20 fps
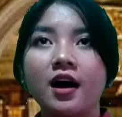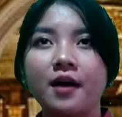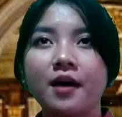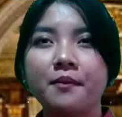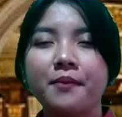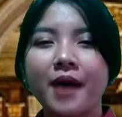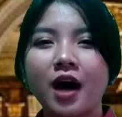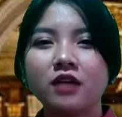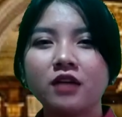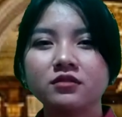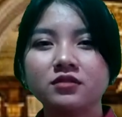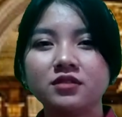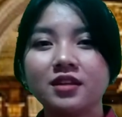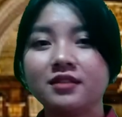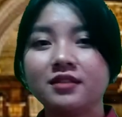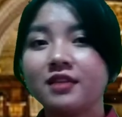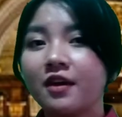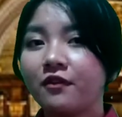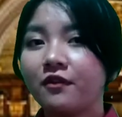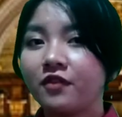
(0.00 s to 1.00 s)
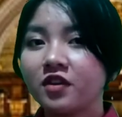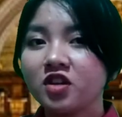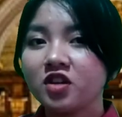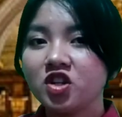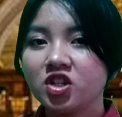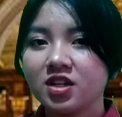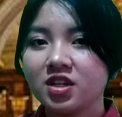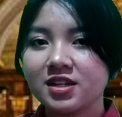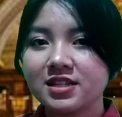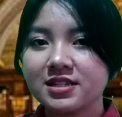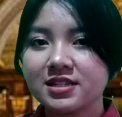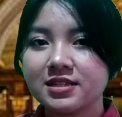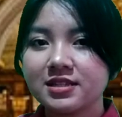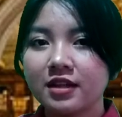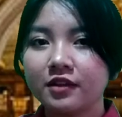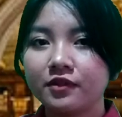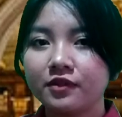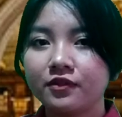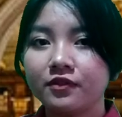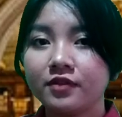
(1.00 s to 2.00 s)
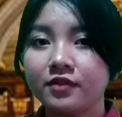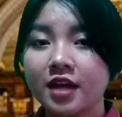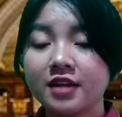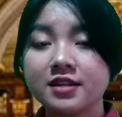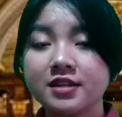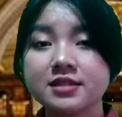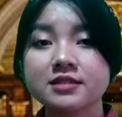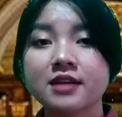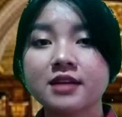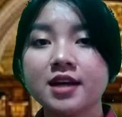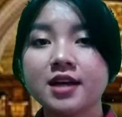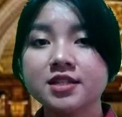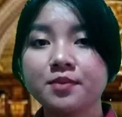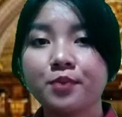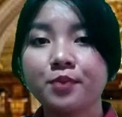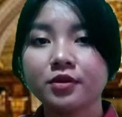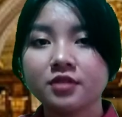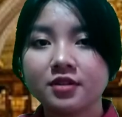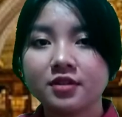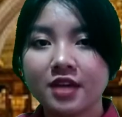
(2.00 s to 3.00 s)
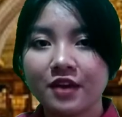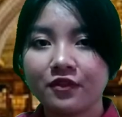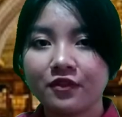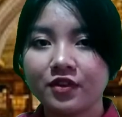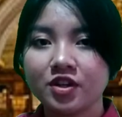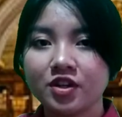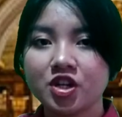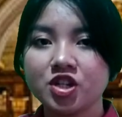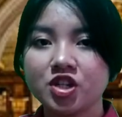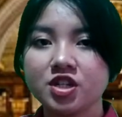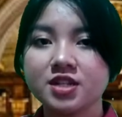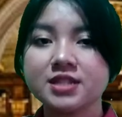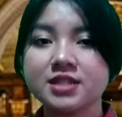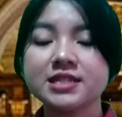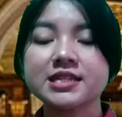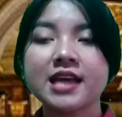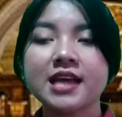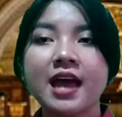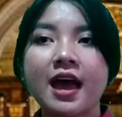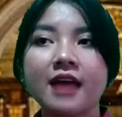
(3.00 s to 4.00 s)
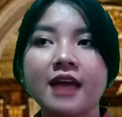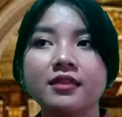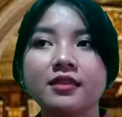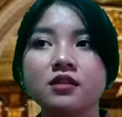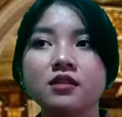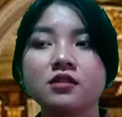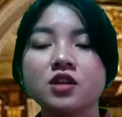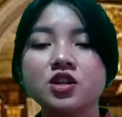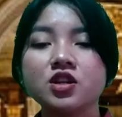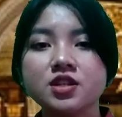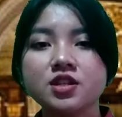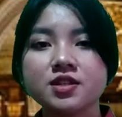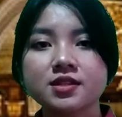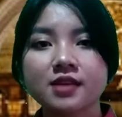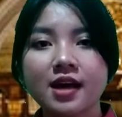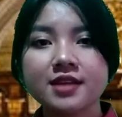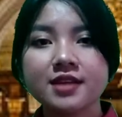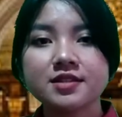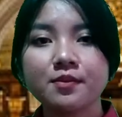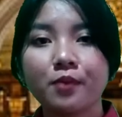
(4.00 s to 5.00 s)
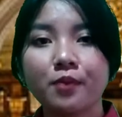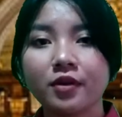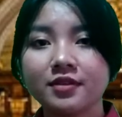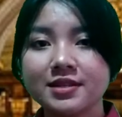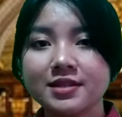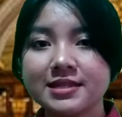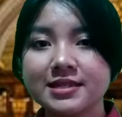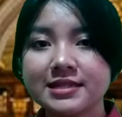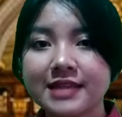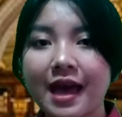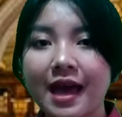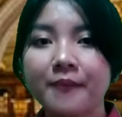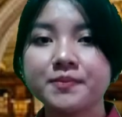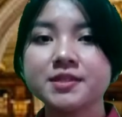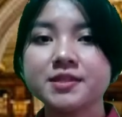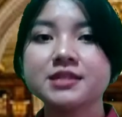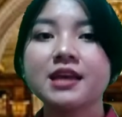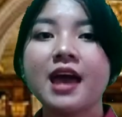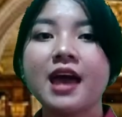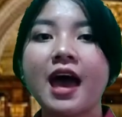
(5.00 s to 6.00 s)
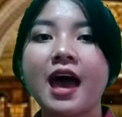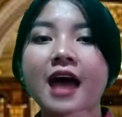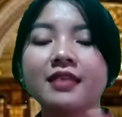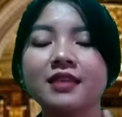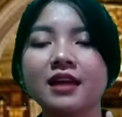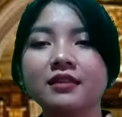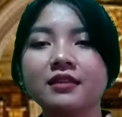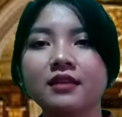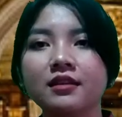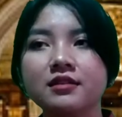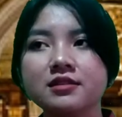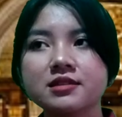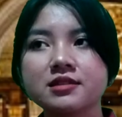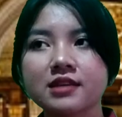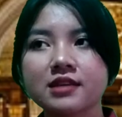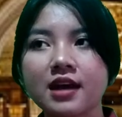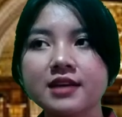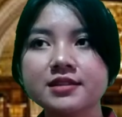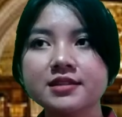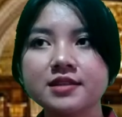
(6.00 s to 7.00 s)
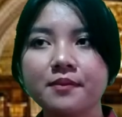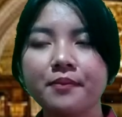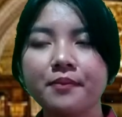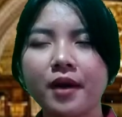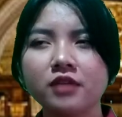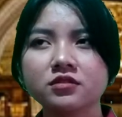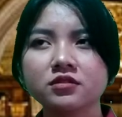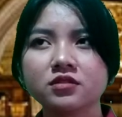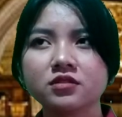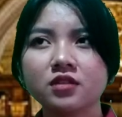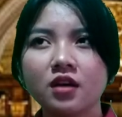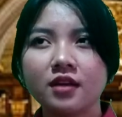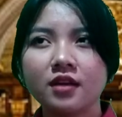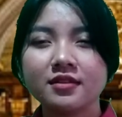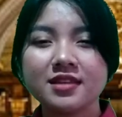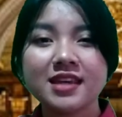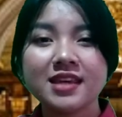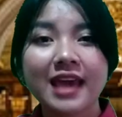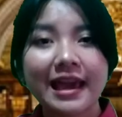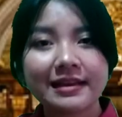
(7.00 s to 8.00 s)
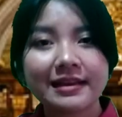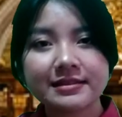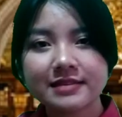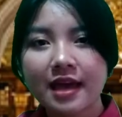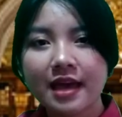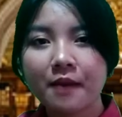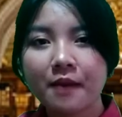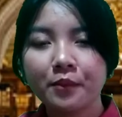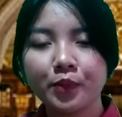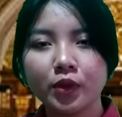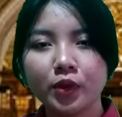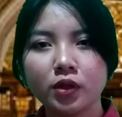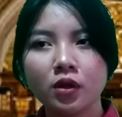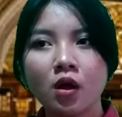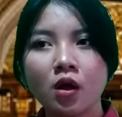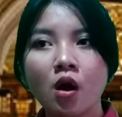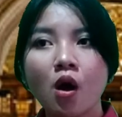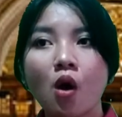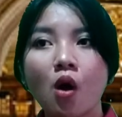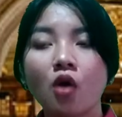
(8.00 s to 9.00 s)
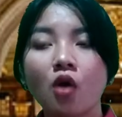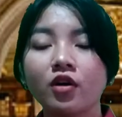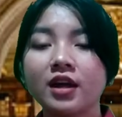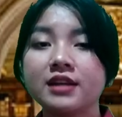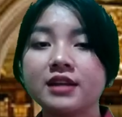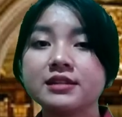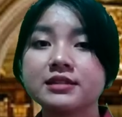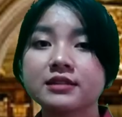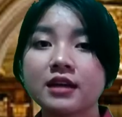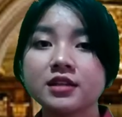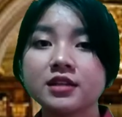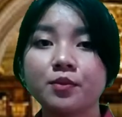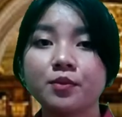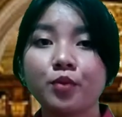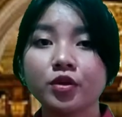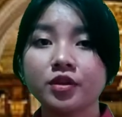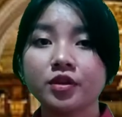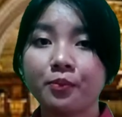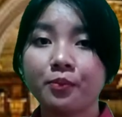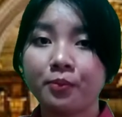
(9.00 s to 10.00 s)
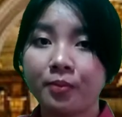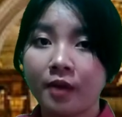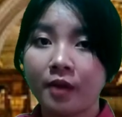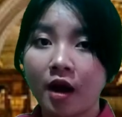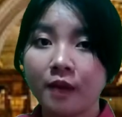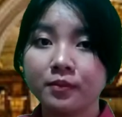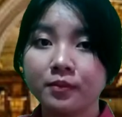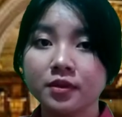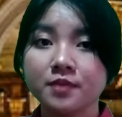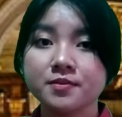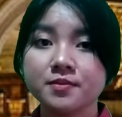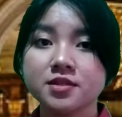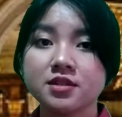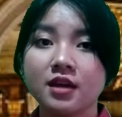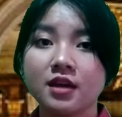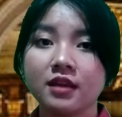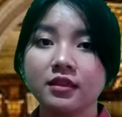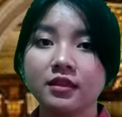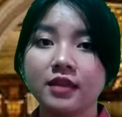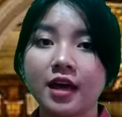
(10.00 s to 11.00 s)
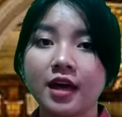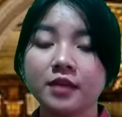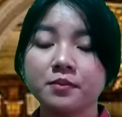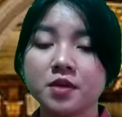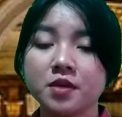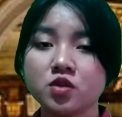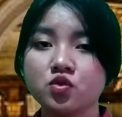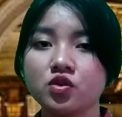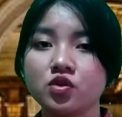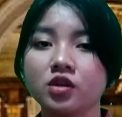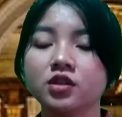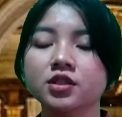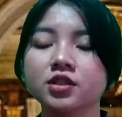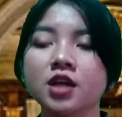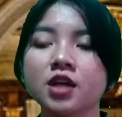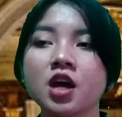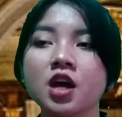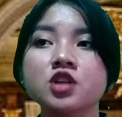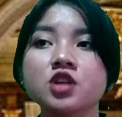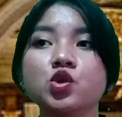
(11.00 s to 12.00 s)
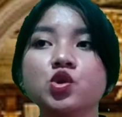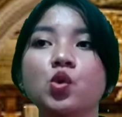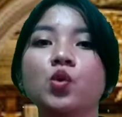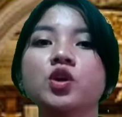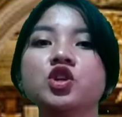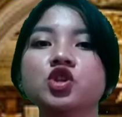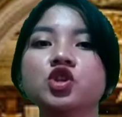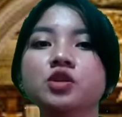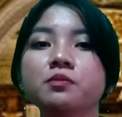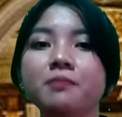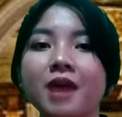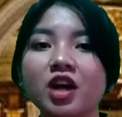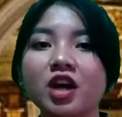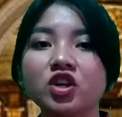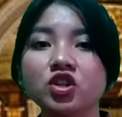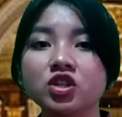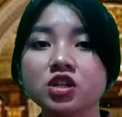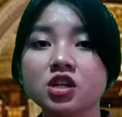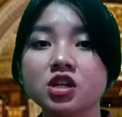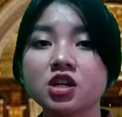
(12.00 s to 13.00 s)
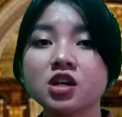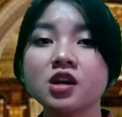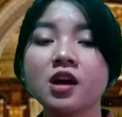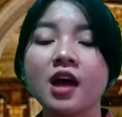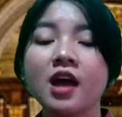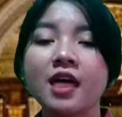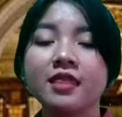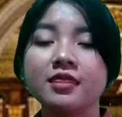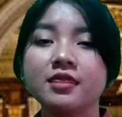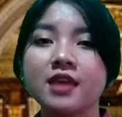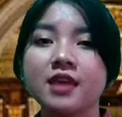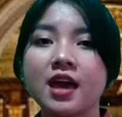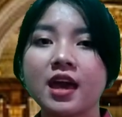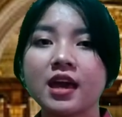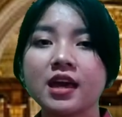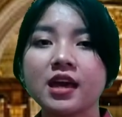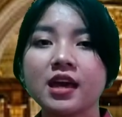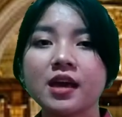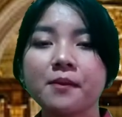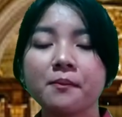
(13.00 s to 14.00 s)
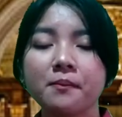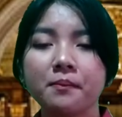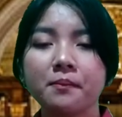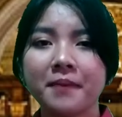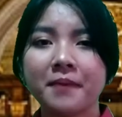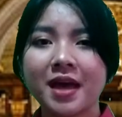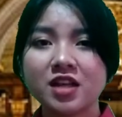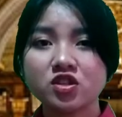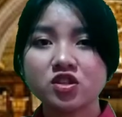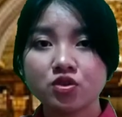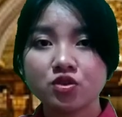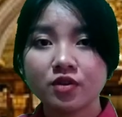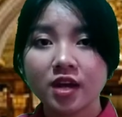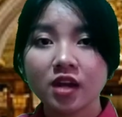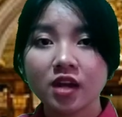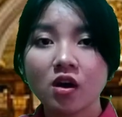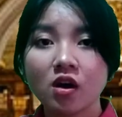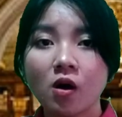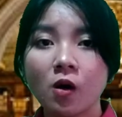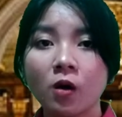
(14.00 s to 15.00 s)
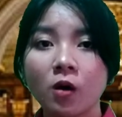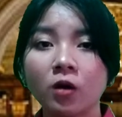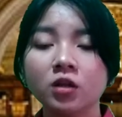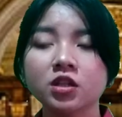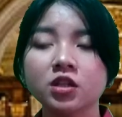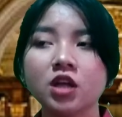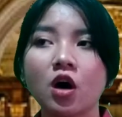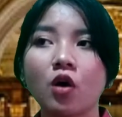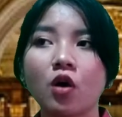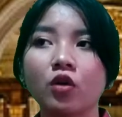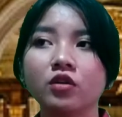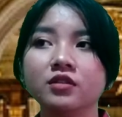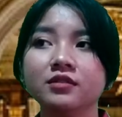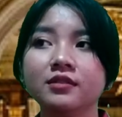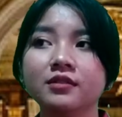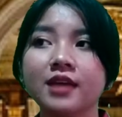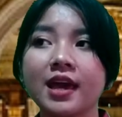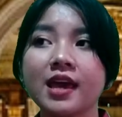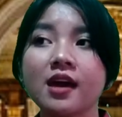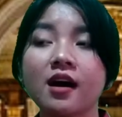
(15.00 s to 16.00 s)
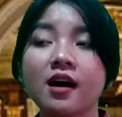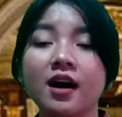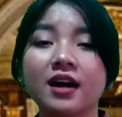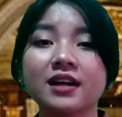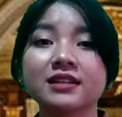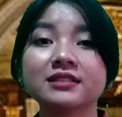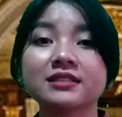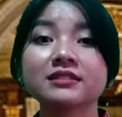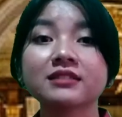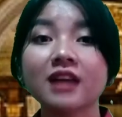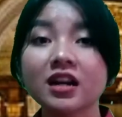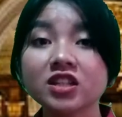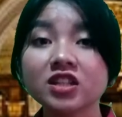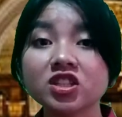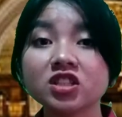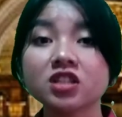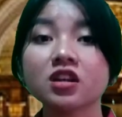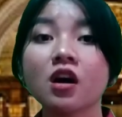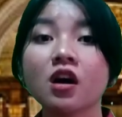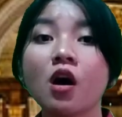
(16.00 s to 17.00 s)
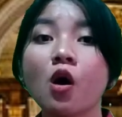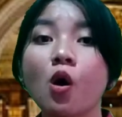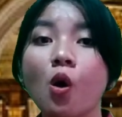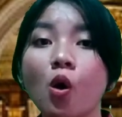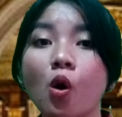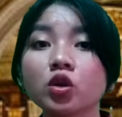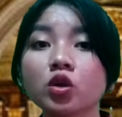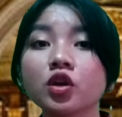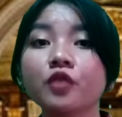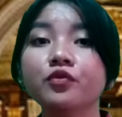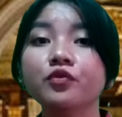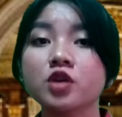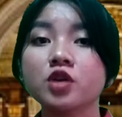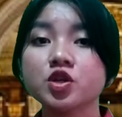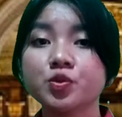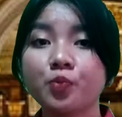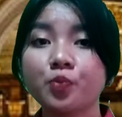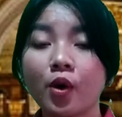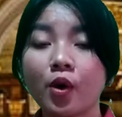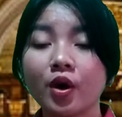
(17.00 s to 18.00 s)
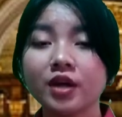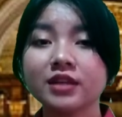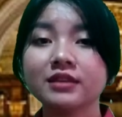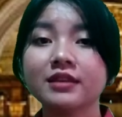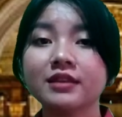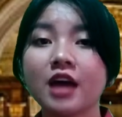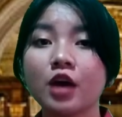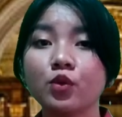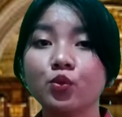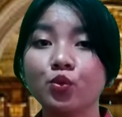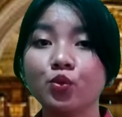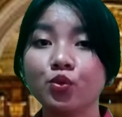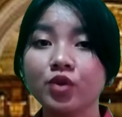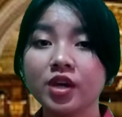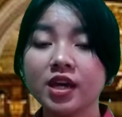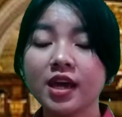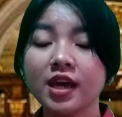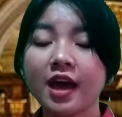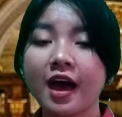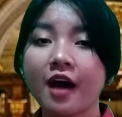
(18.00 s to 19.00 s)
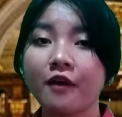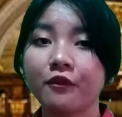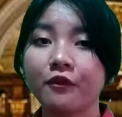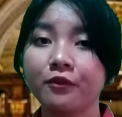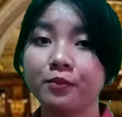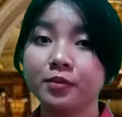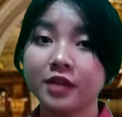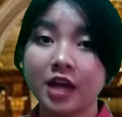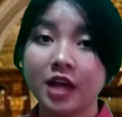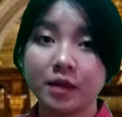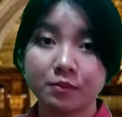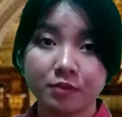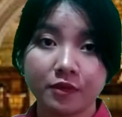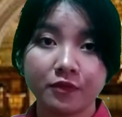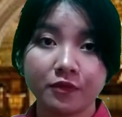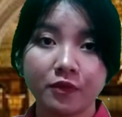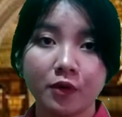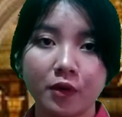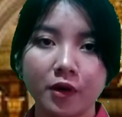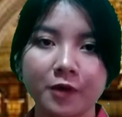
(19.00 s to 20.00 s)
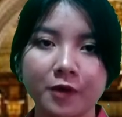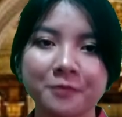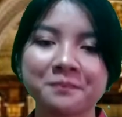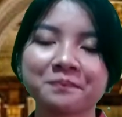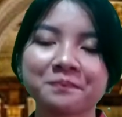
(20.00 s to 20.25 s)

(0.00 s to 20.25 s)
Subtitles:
about the definitions, so they discuss about the definitions, and then they discuss about the steps, and then they discuss about the example, or they discuss about the problems in that material. So we should make sure they mastering all, or they are touch all of those points that we have planned before.